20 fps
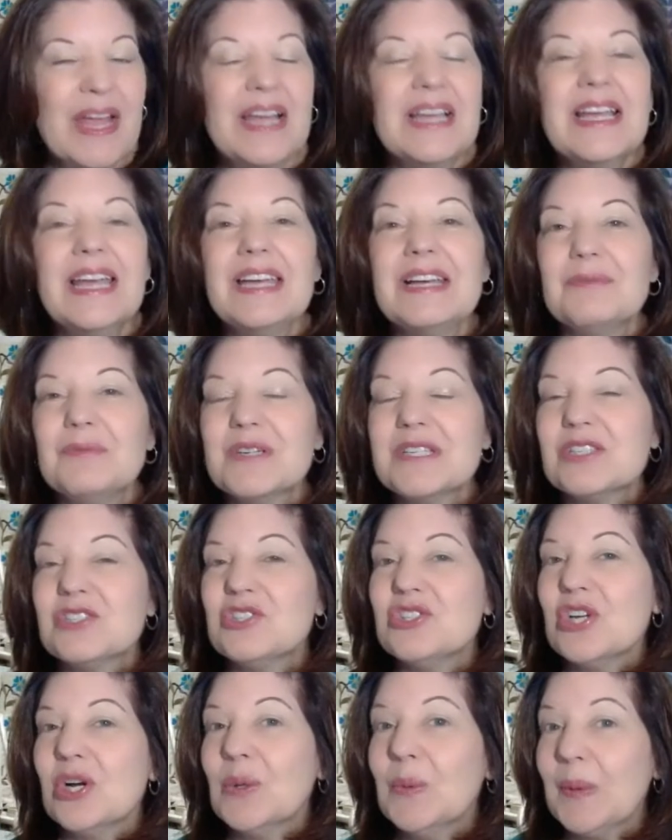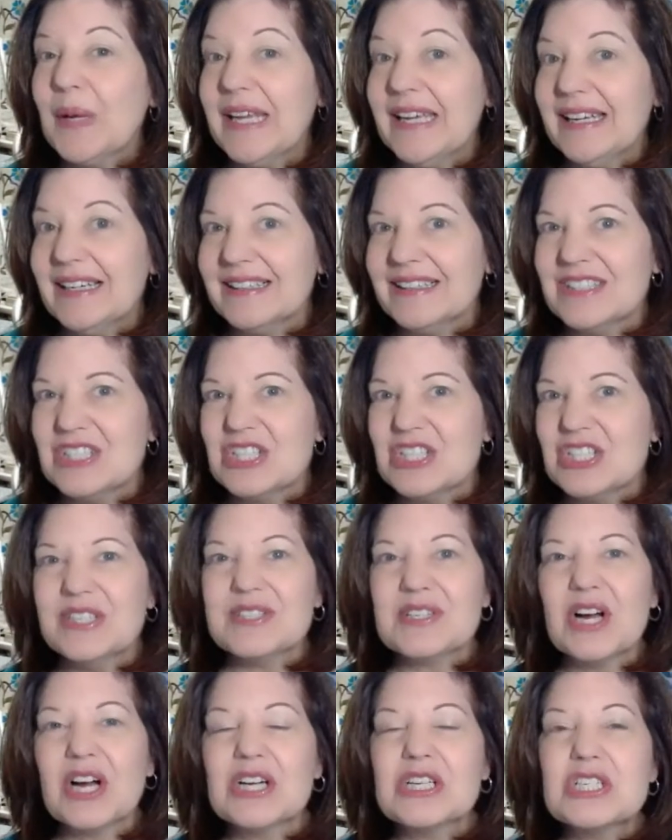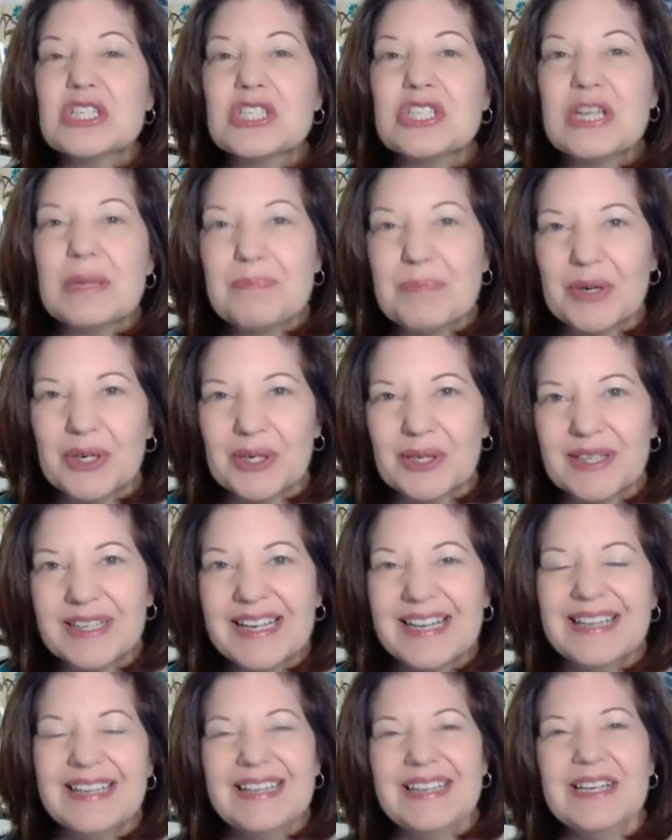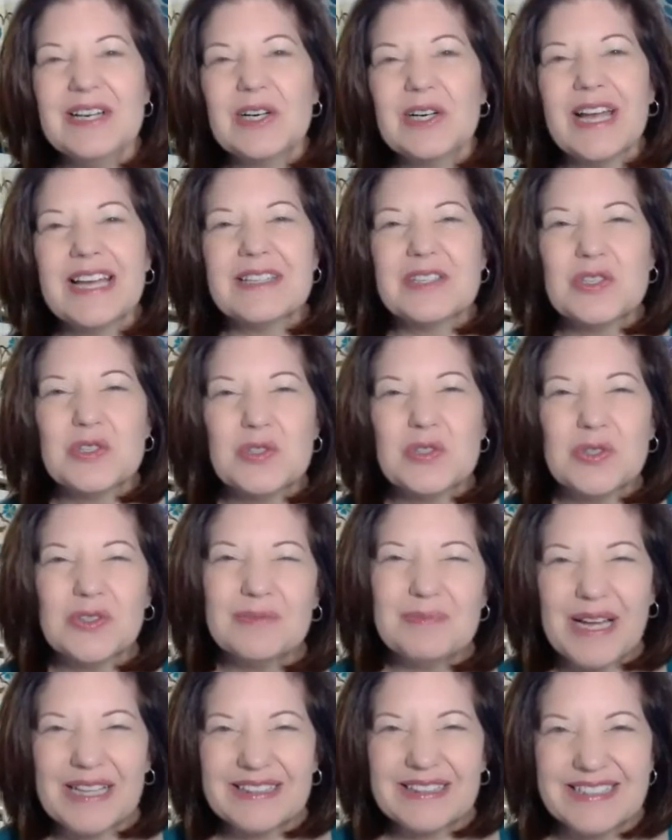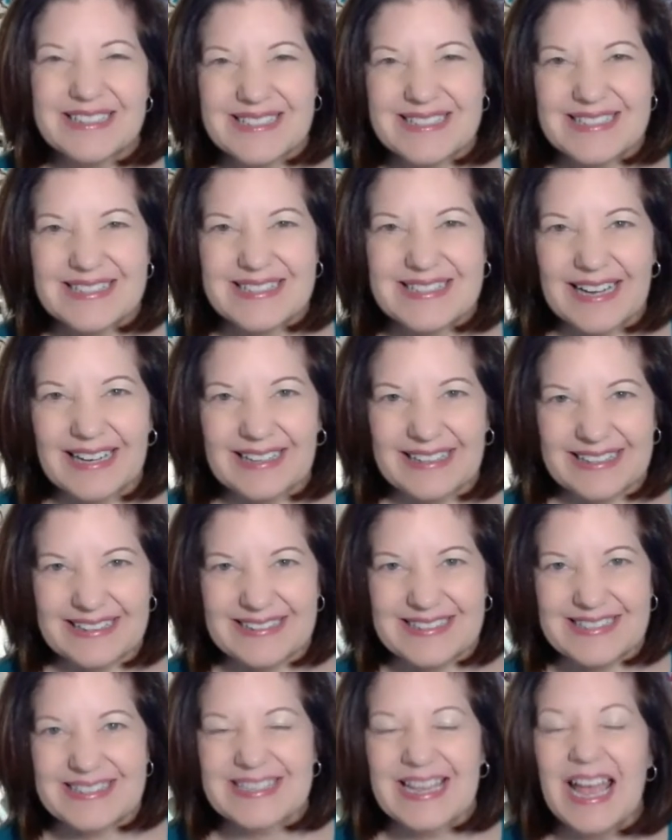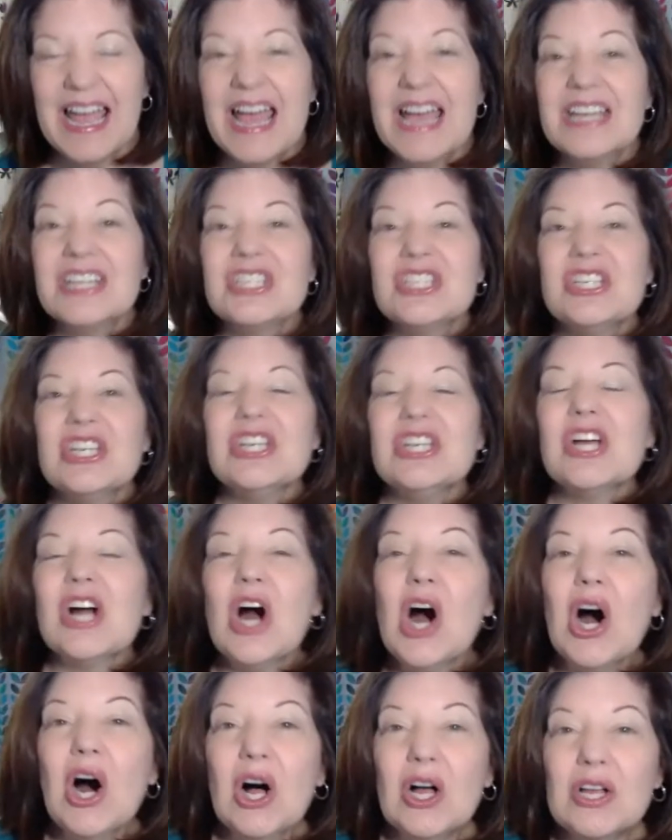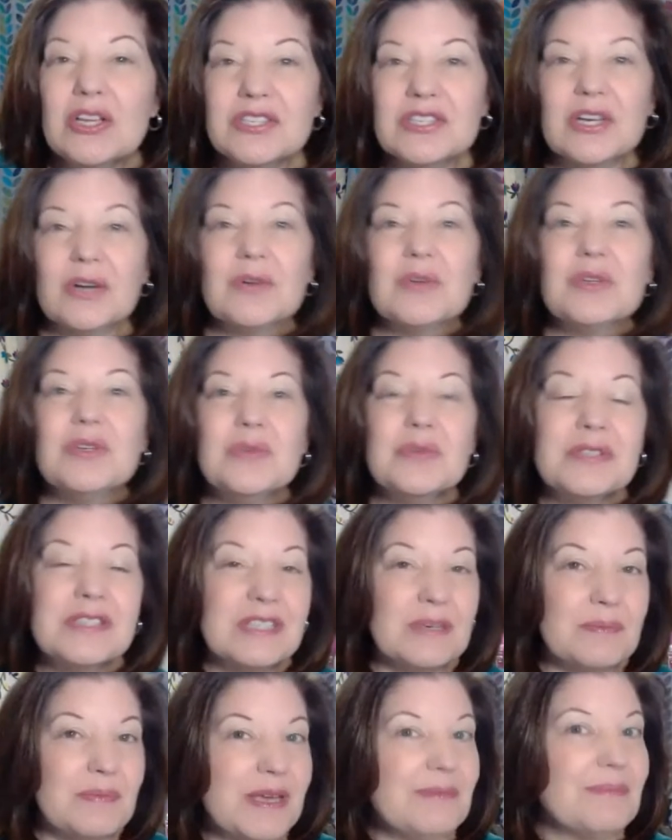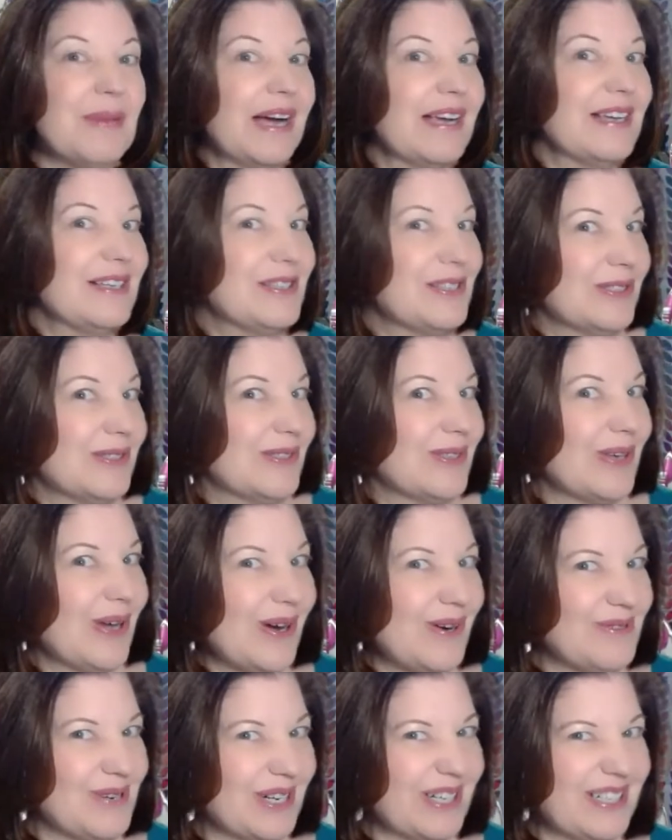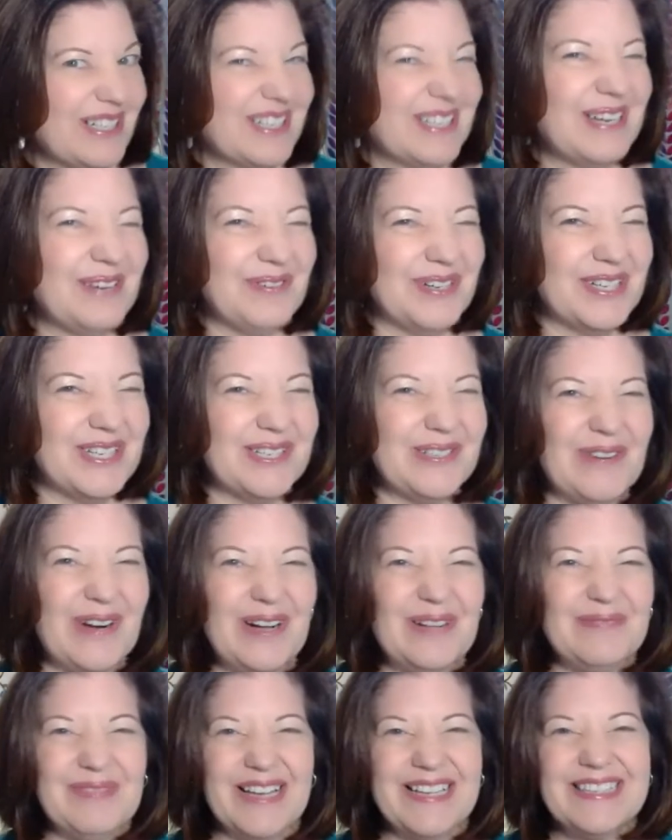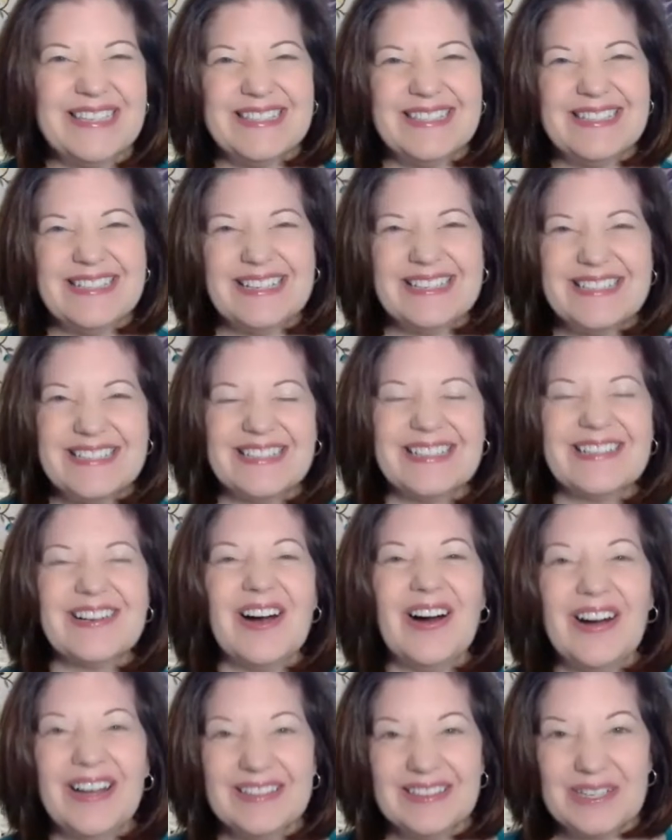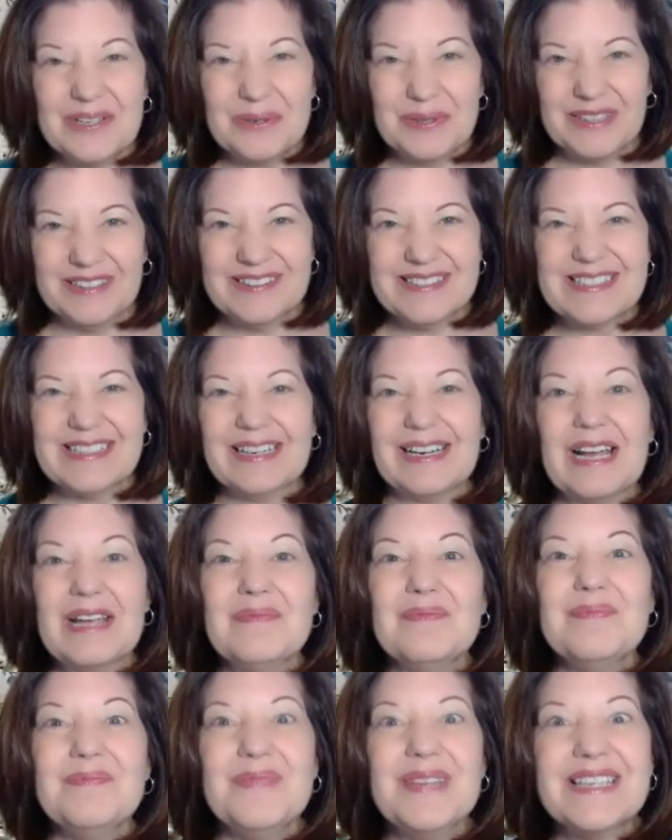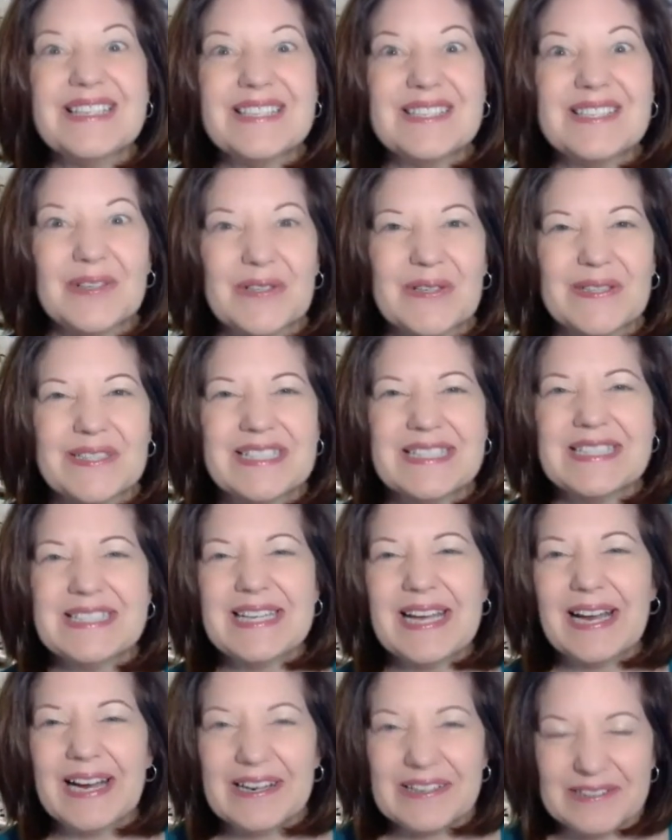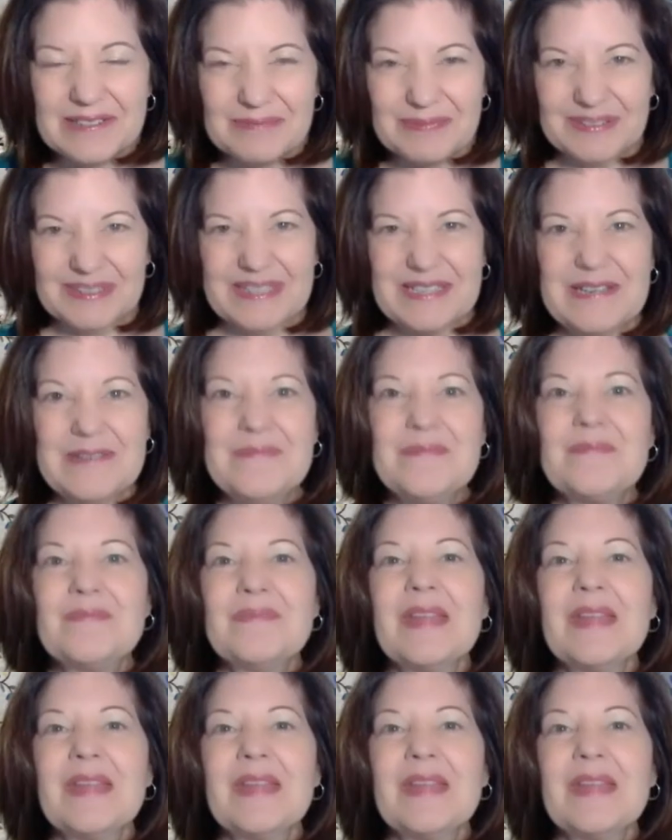It was Joanne. She's our shipper here at Sue Pellin Designs. She also used to be my sewer. She would do all my stitching on the quilts, and I miss her terribly.